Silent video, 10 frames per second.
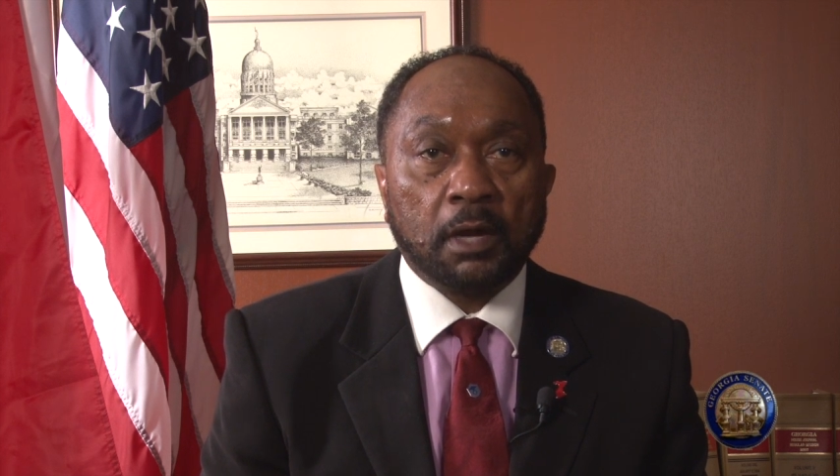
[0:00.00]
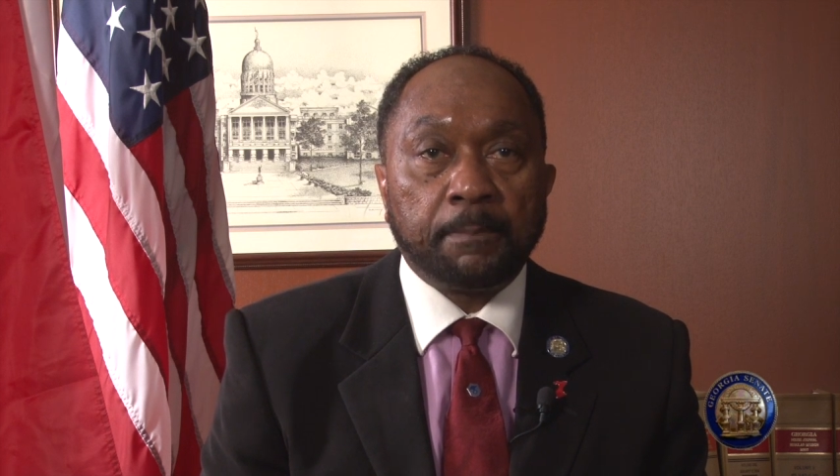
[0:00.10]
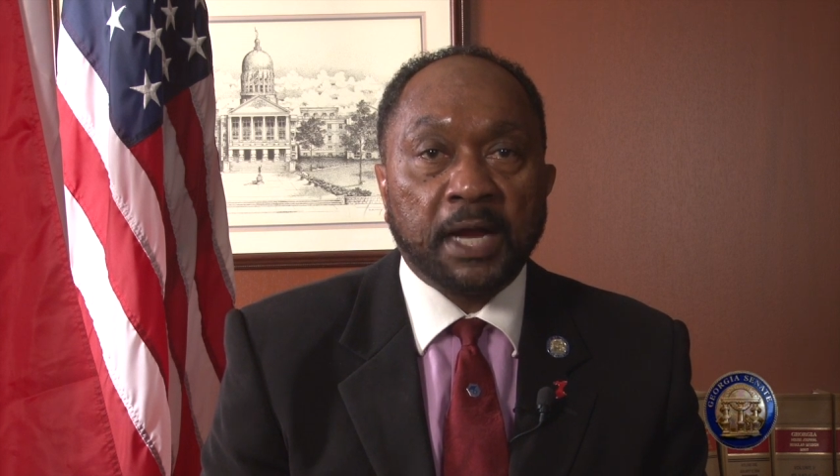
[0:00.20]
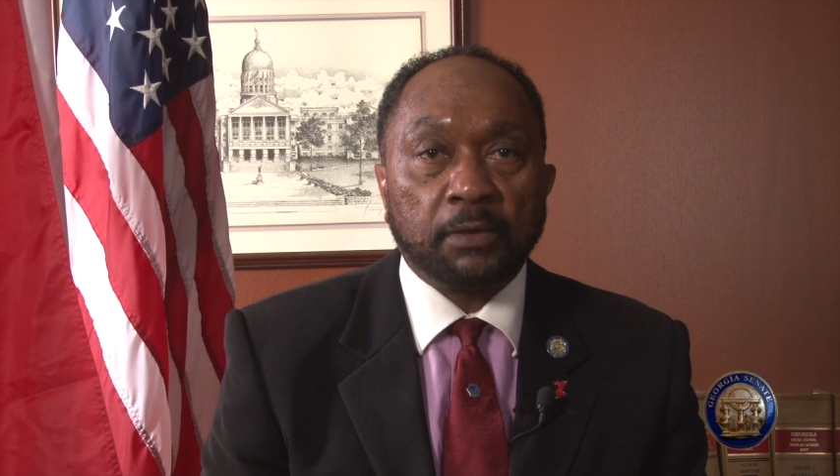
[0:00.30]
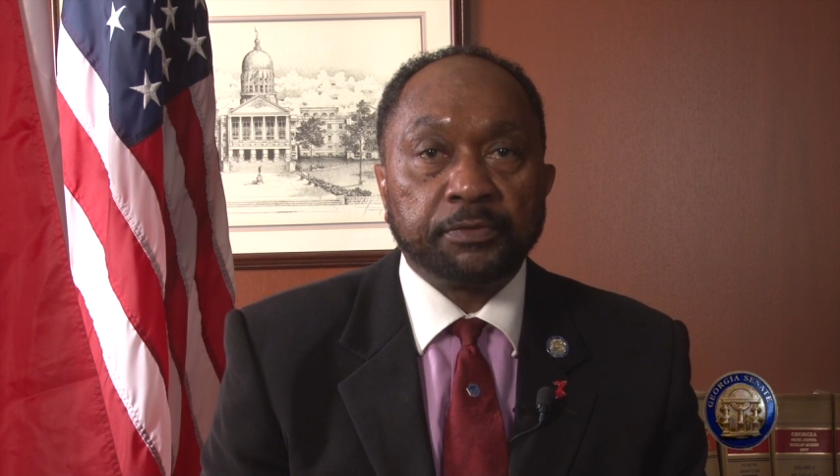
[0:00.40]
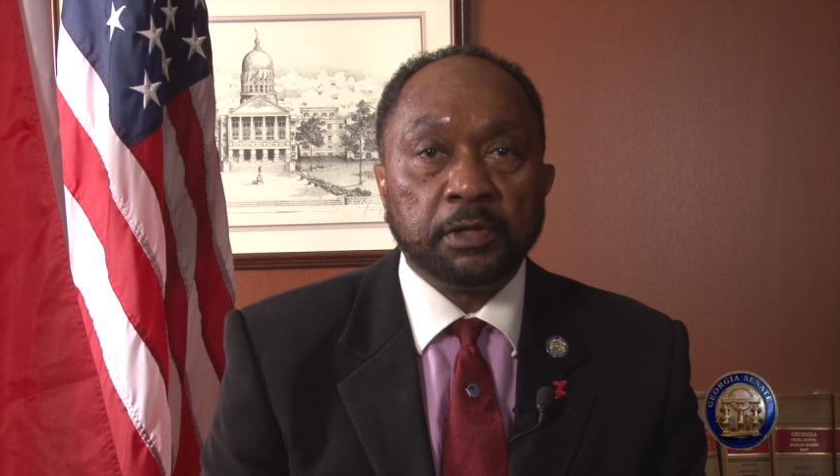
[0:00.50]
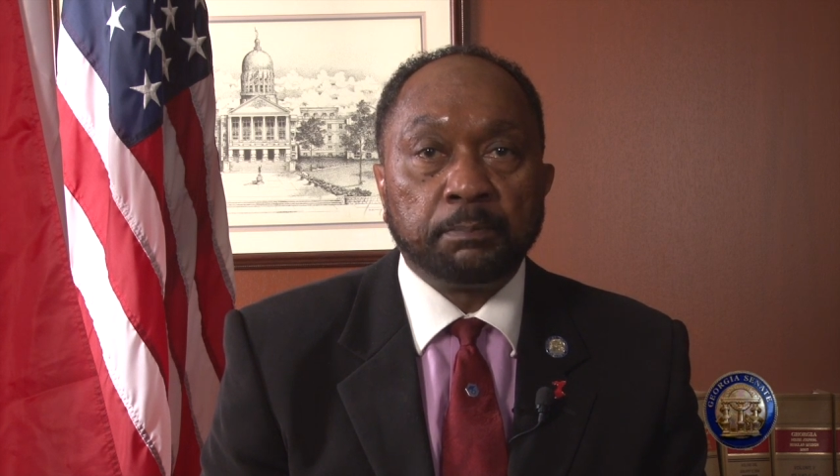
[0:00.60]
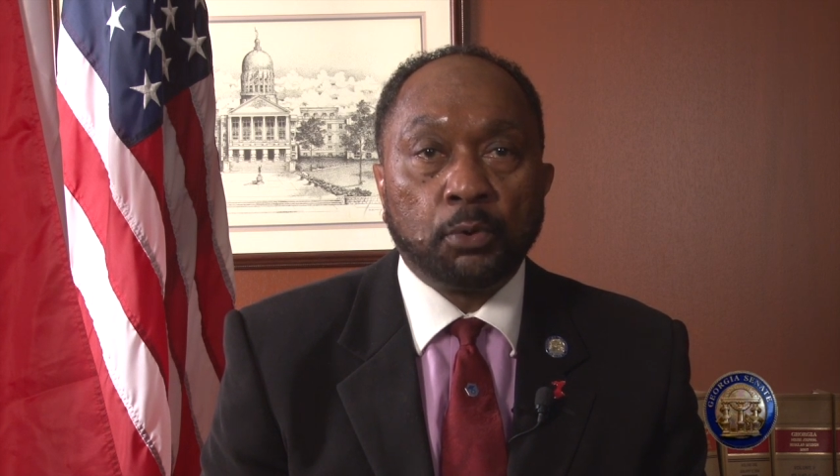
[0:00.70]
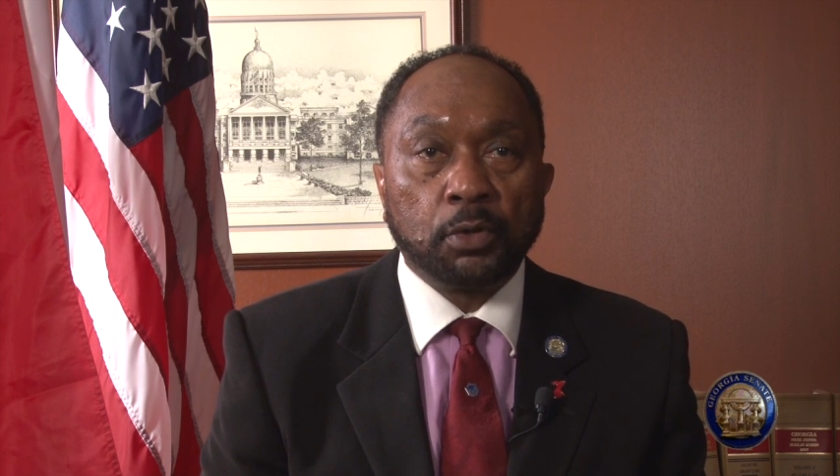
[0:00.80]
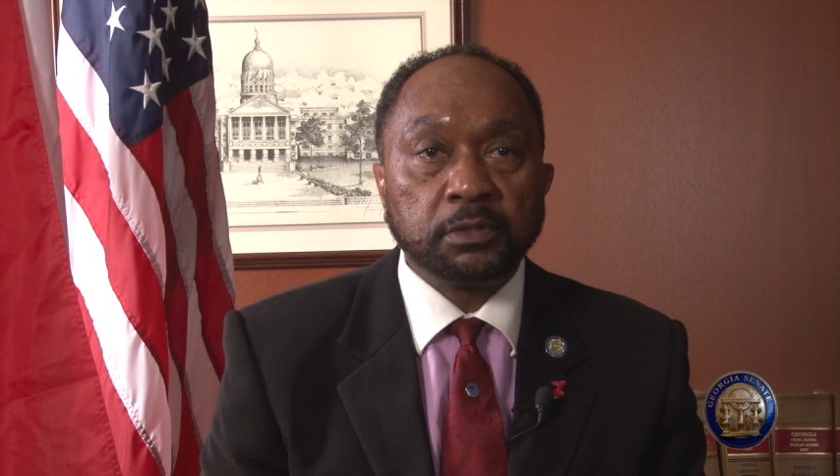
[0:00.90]
about the
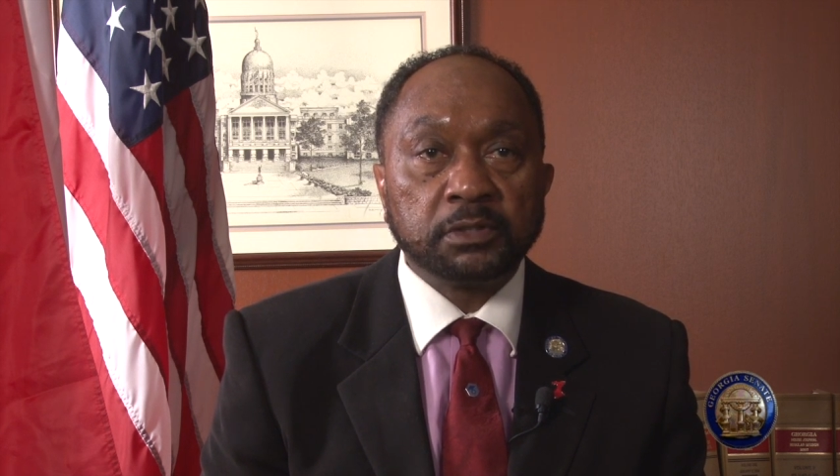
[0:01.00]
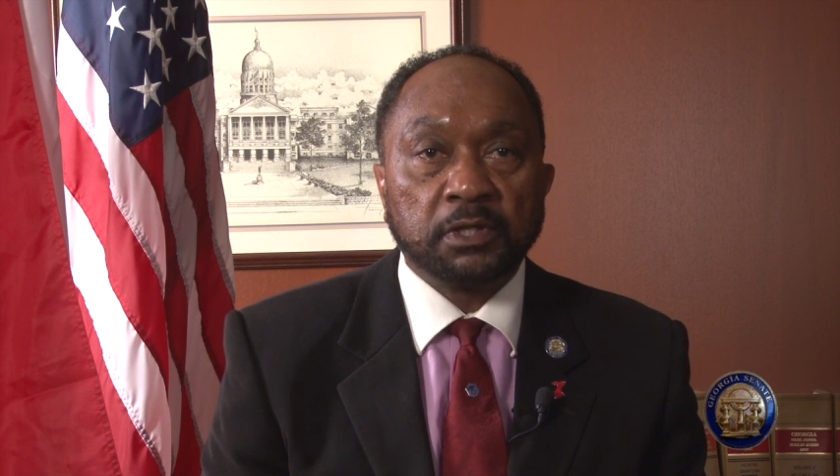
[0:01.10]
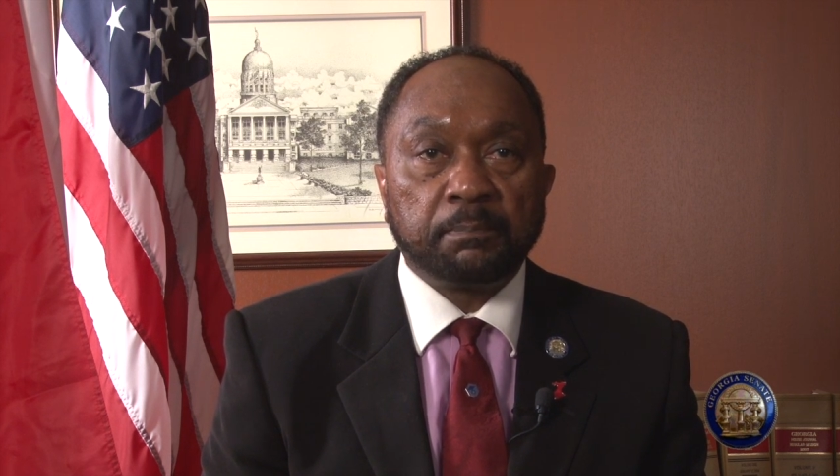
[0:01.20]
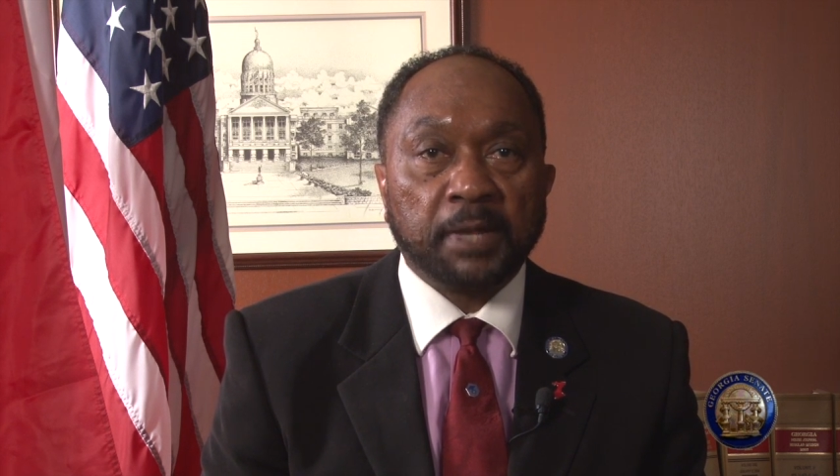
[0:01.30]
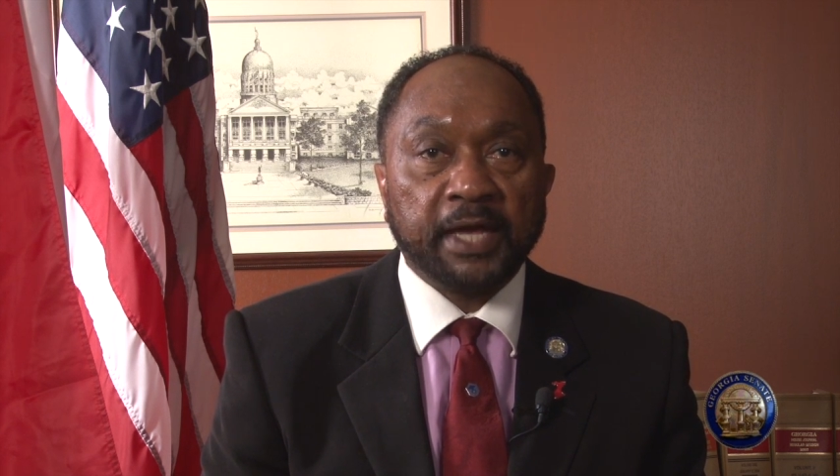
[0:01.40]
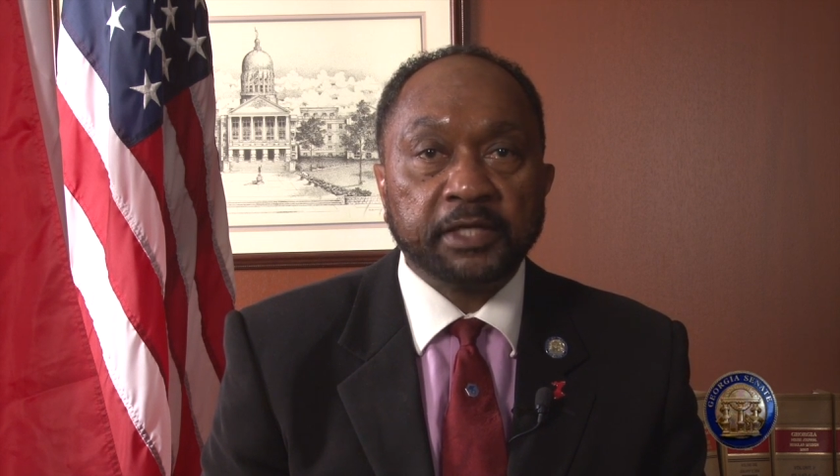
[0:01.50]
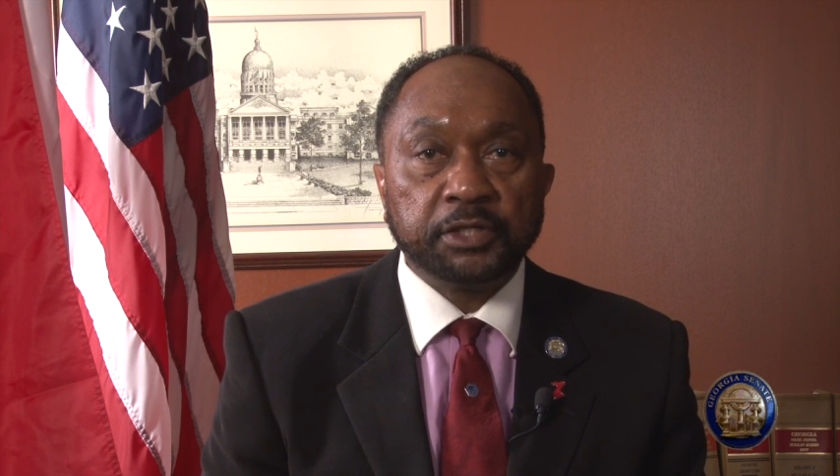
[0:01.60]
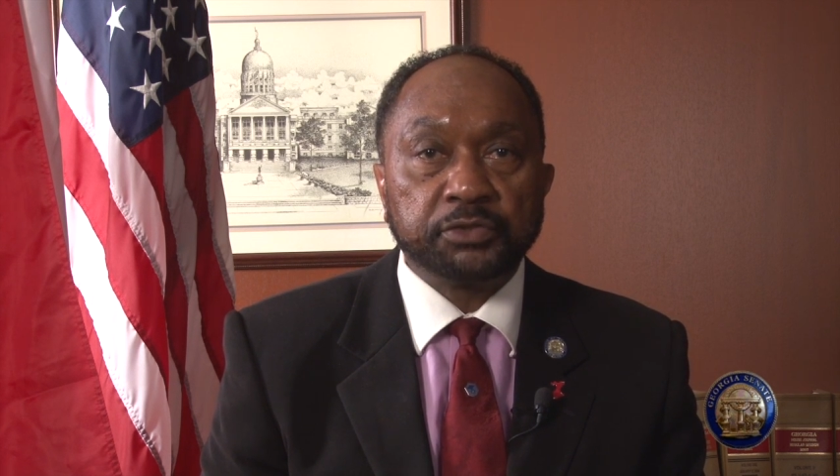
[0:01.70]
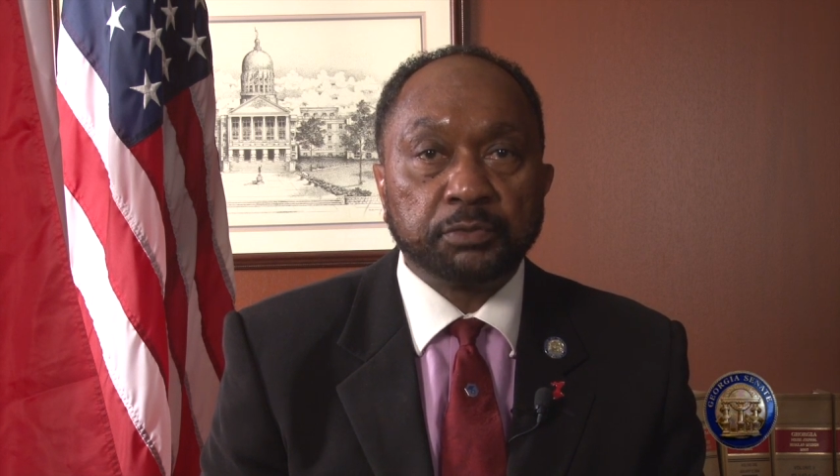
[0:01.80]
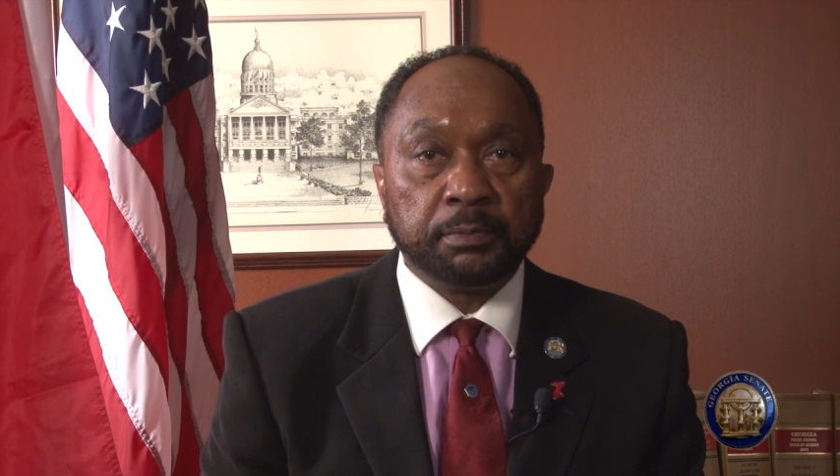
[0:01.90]
importance of Black
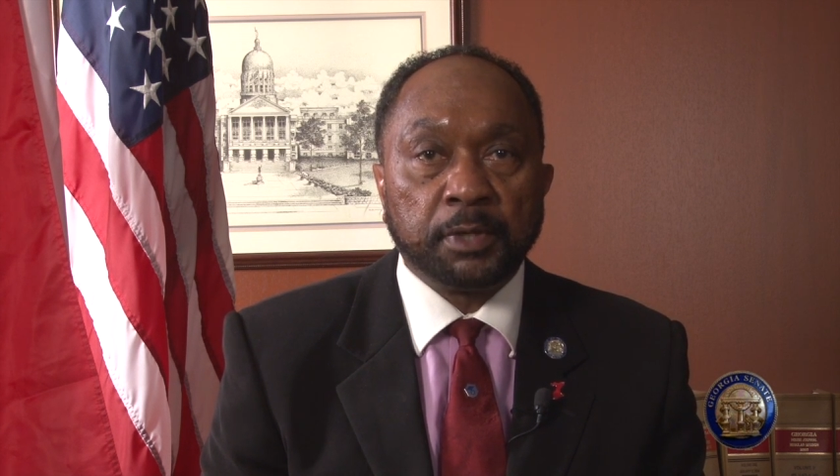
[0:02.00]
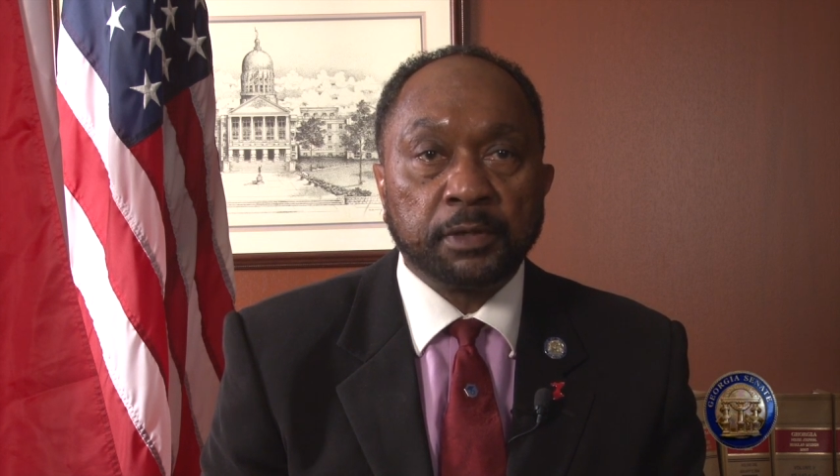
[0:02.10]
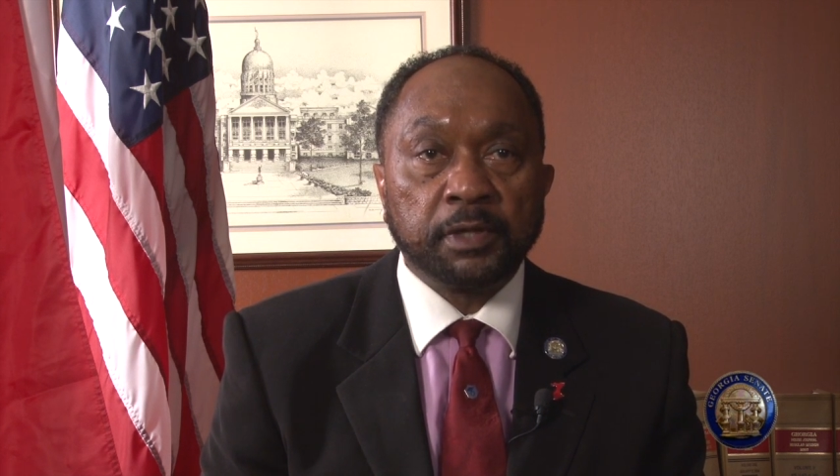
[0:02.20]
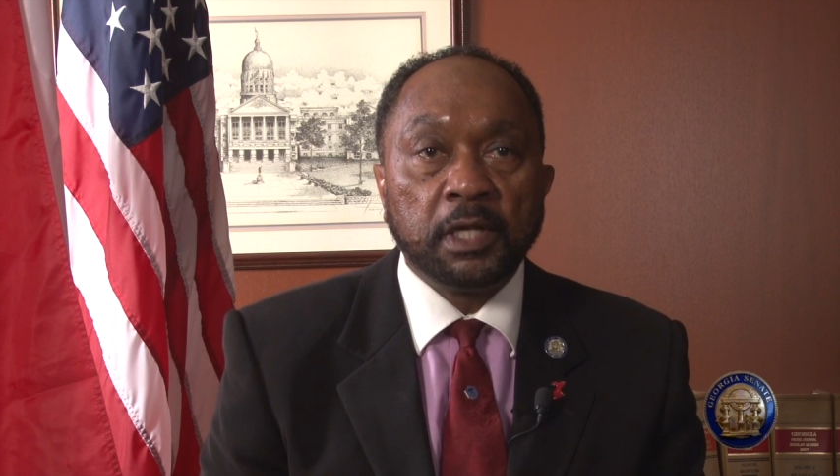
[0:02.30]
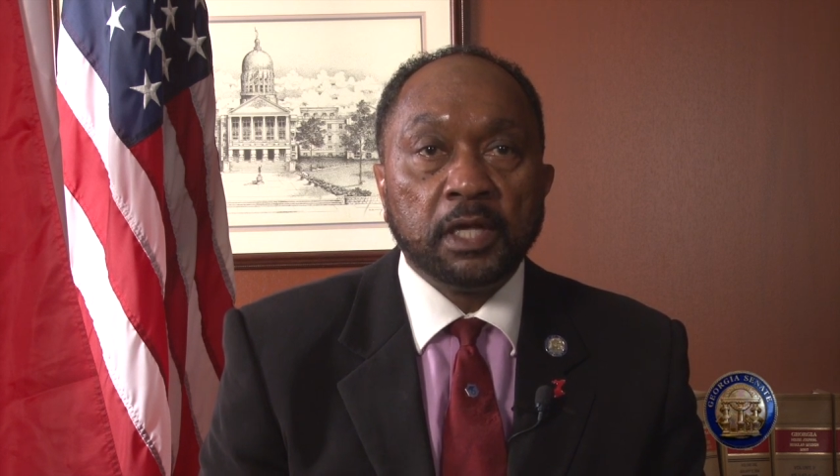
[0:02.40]
History Month